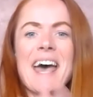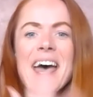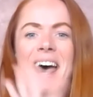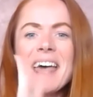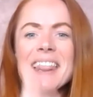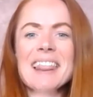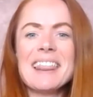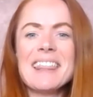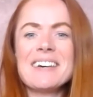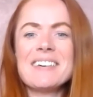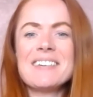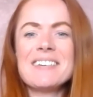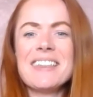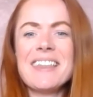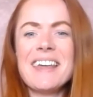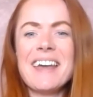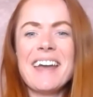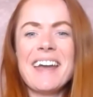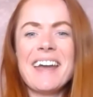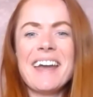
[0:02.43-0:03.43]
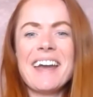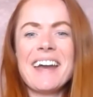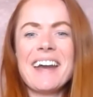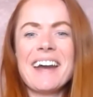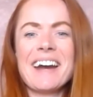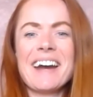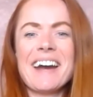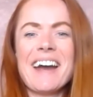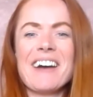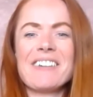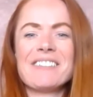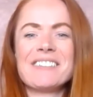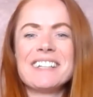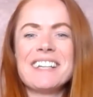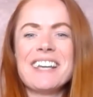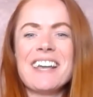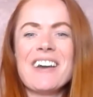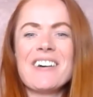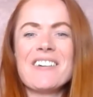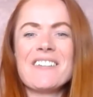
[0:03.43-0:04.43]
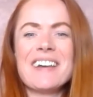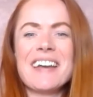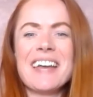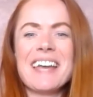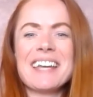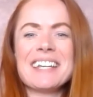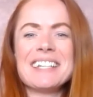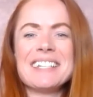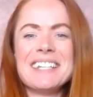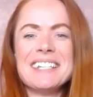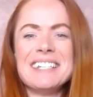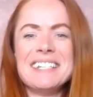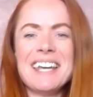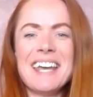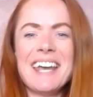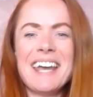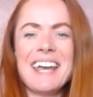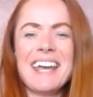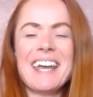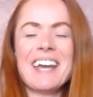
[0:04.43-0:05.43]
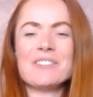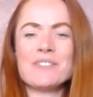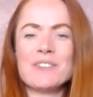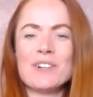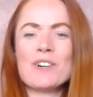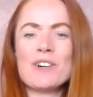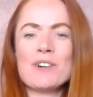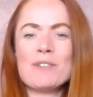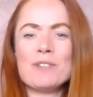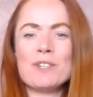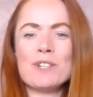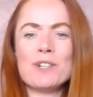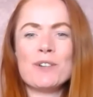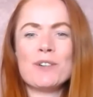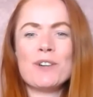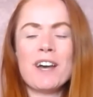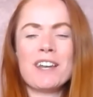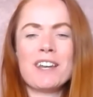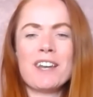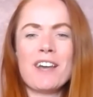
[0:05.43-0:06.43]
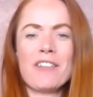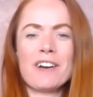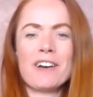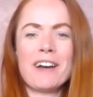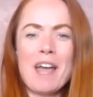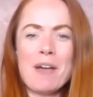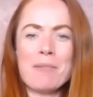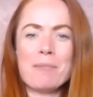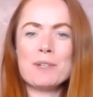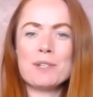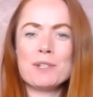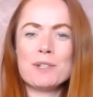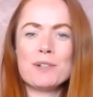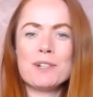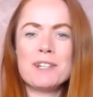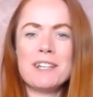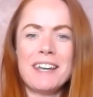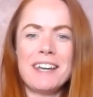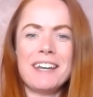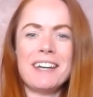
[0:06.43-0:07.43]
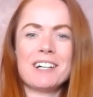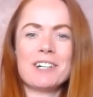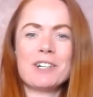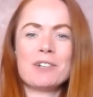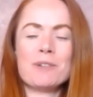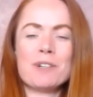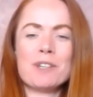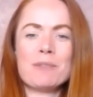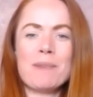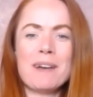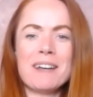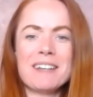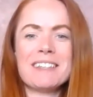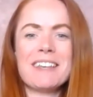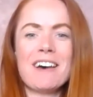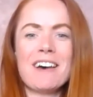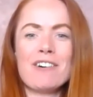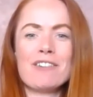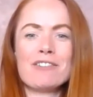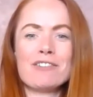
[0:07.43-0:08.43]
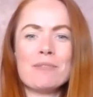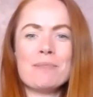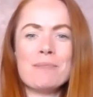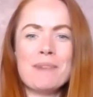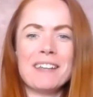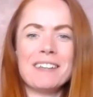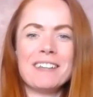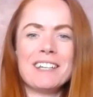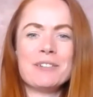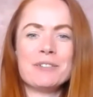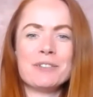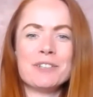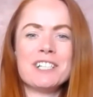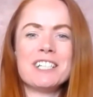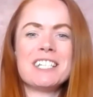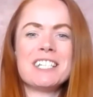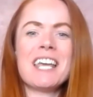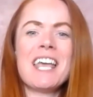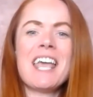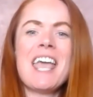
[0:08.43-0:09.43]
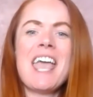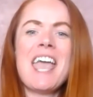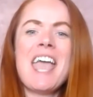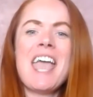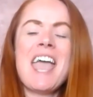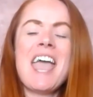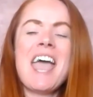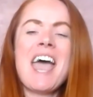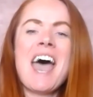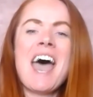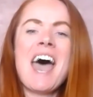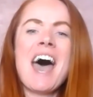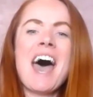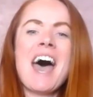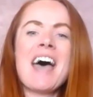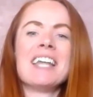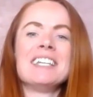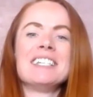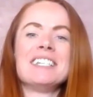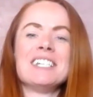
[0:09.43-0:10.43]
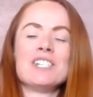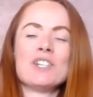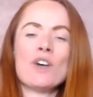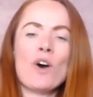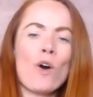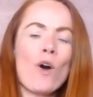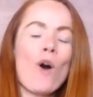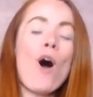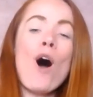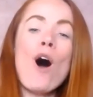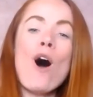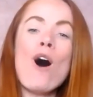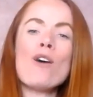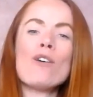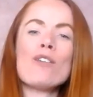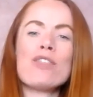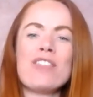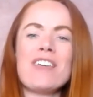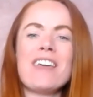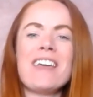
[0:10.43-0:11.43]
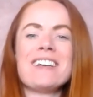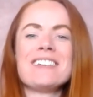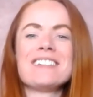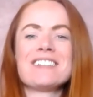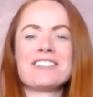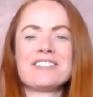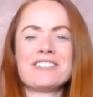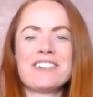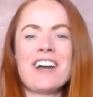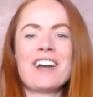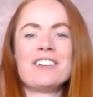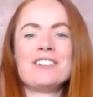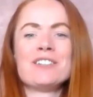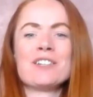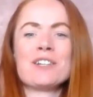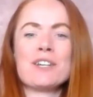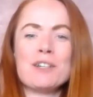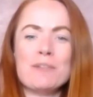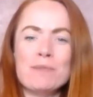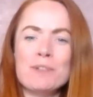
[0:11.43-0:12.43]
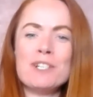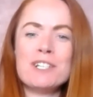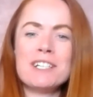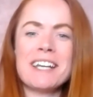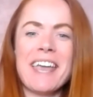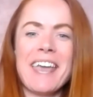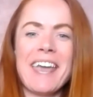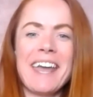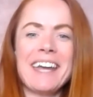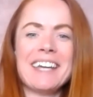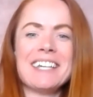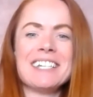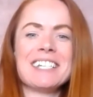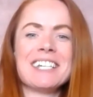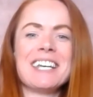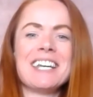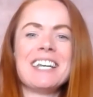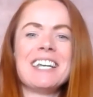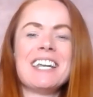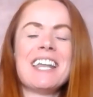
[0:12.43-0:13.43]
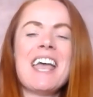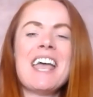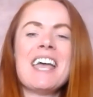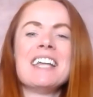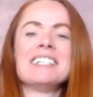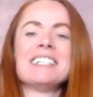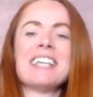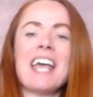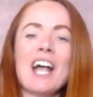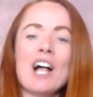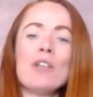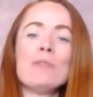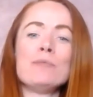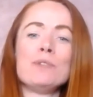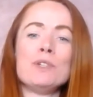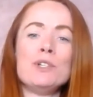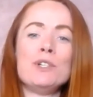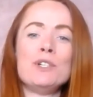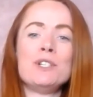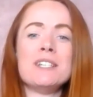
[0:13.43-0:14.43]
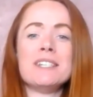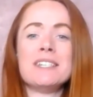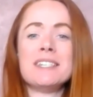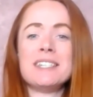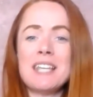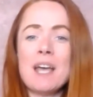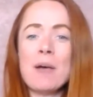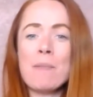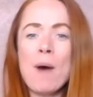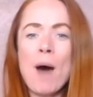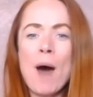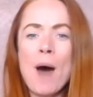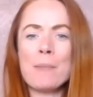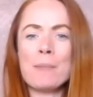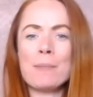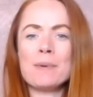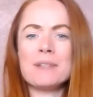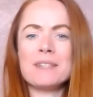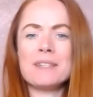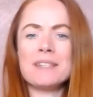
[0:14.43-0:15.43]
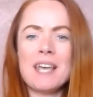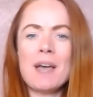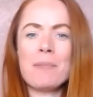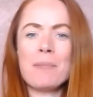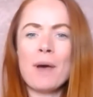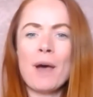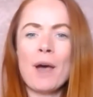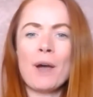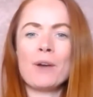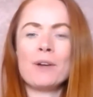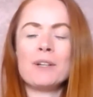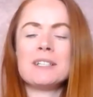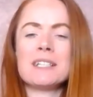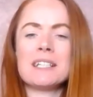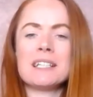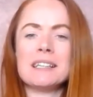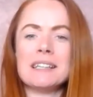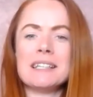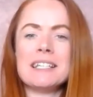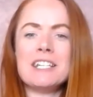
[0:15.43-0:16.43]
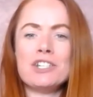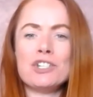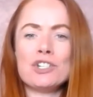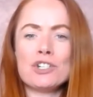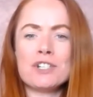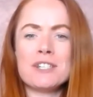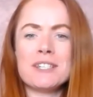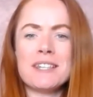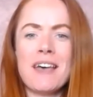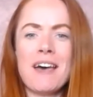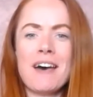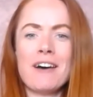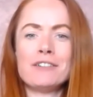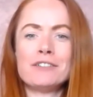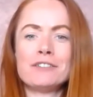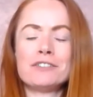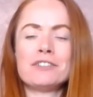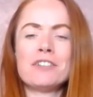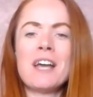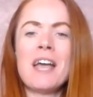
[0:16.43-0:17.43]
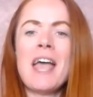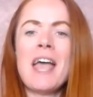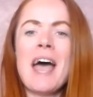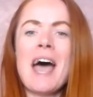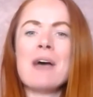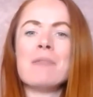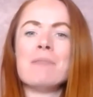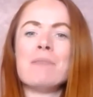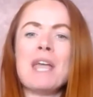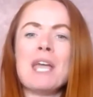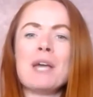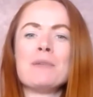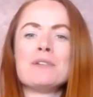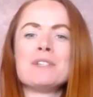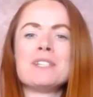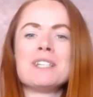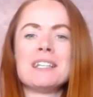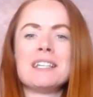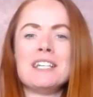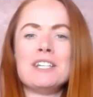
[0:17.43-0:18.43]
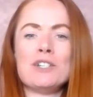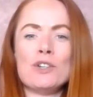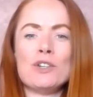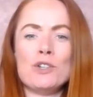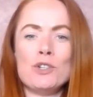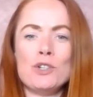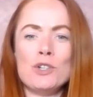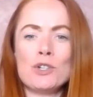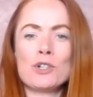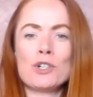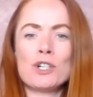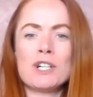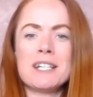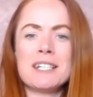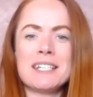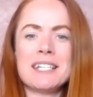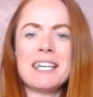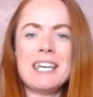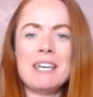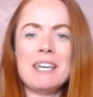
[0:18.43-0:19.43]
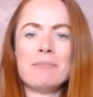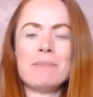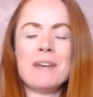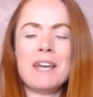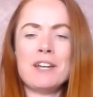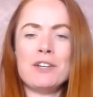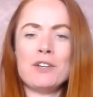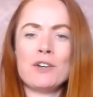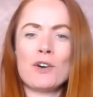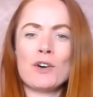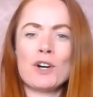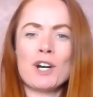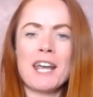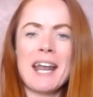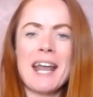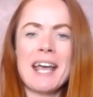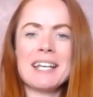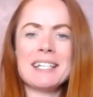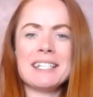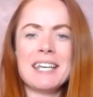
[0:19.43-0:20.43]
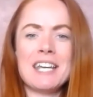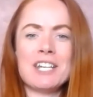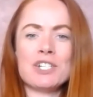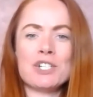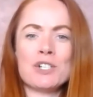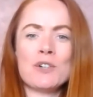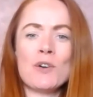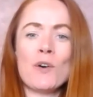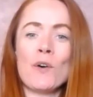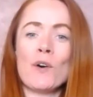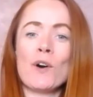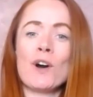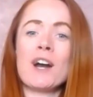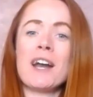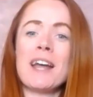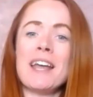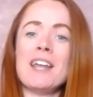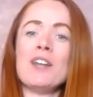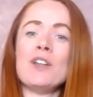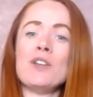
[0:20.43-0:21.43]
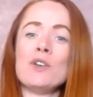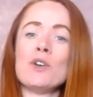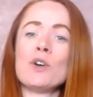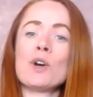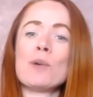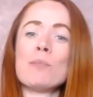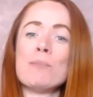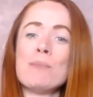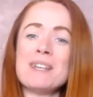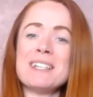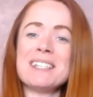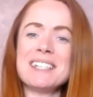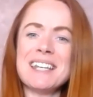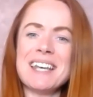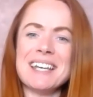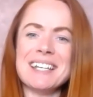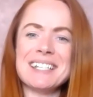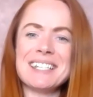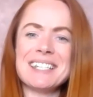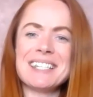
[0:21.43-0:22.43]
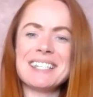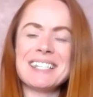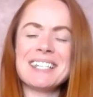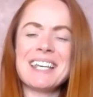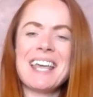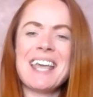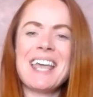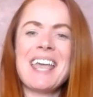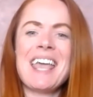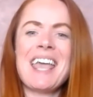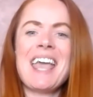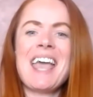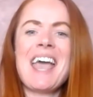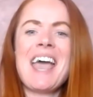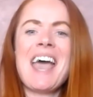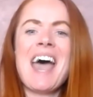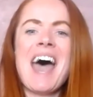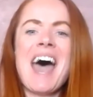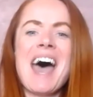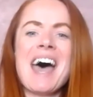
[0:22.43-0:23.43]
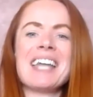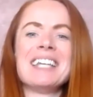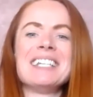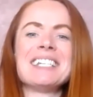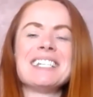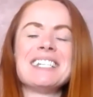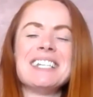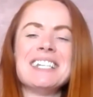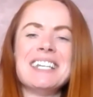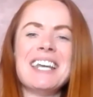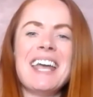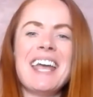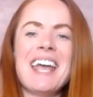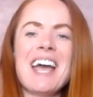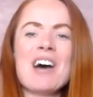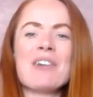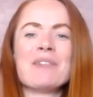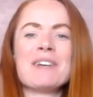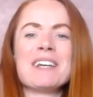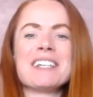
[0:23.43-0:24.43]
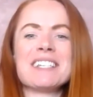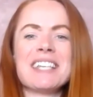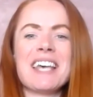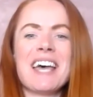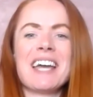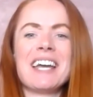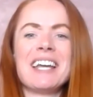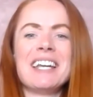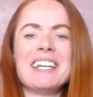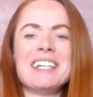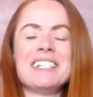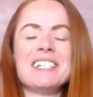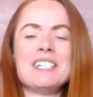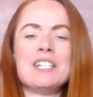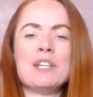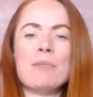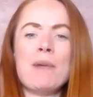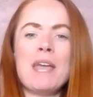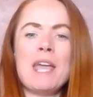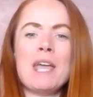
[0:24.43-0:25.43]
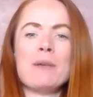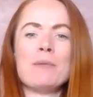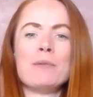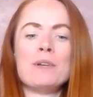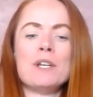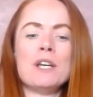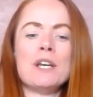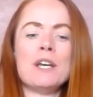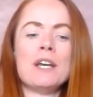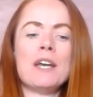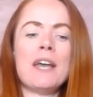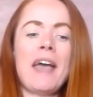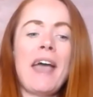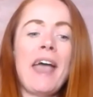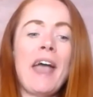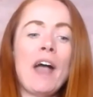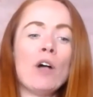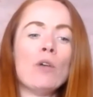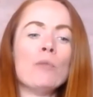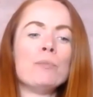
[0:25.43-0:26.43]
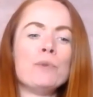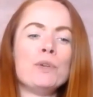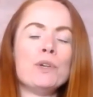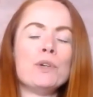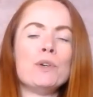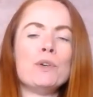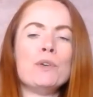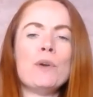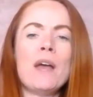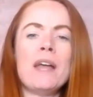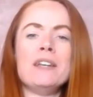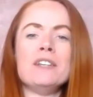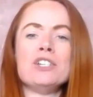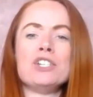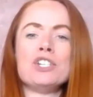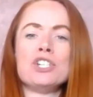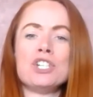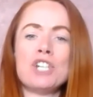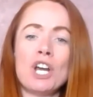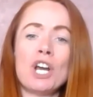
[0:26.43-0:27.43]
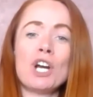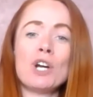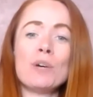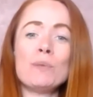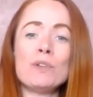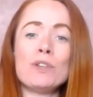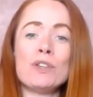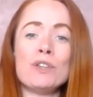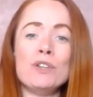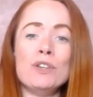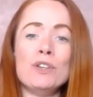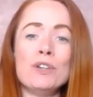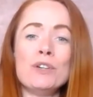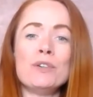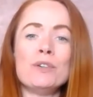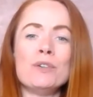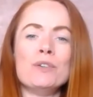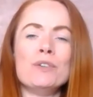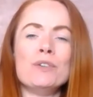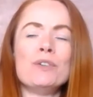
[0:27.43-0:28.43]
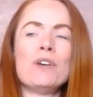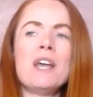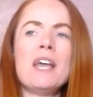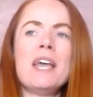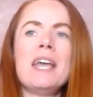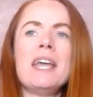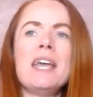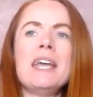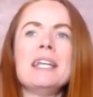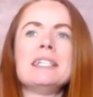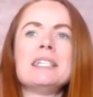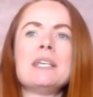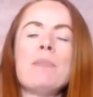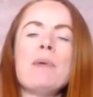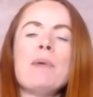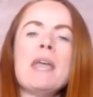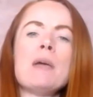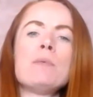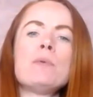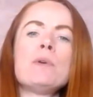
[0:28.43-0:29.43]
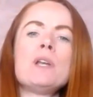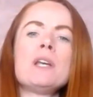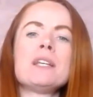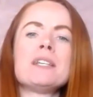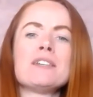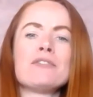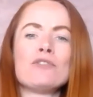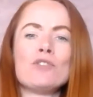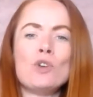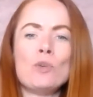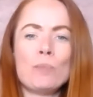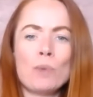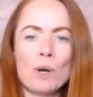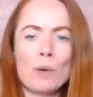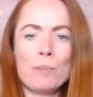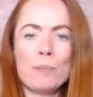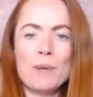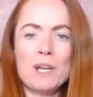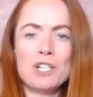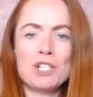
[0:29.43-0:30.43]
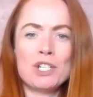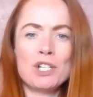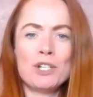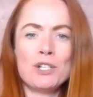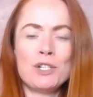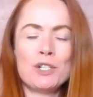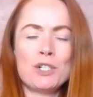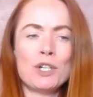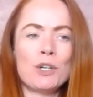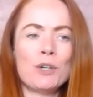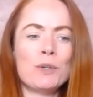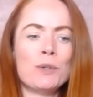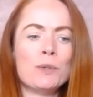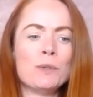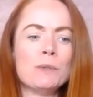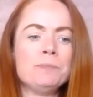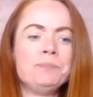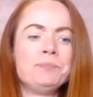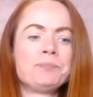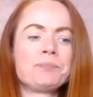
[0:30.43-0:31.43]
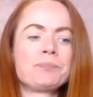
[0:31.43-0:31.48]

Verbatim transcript: Hello there, how are you going today? And welcome to another episode here with myself, Melanie Wood, to talk all things around communication to help you to step up, step out, lead yourself, and be able to lead your team in your organization or in your business. And today I'm excited to be able to help you and share with you to be able to give you permission to